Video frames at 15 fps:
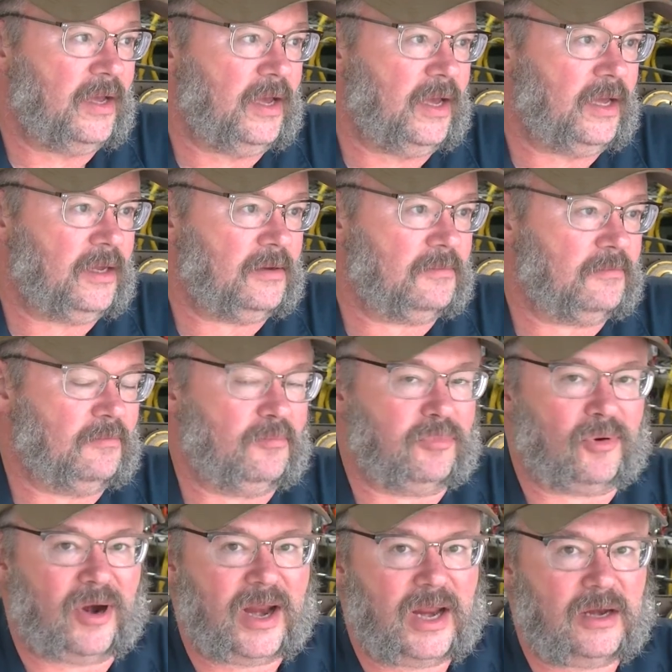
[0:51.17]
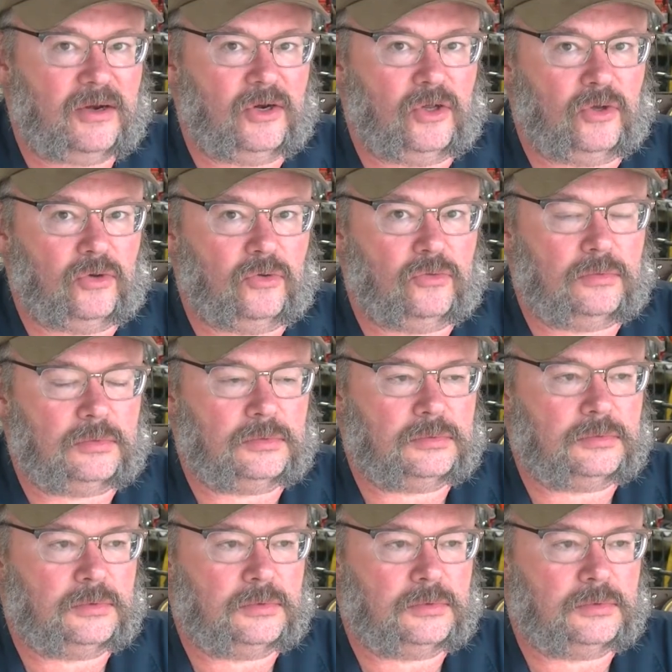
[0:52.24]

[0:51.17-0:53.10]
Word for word: a brand new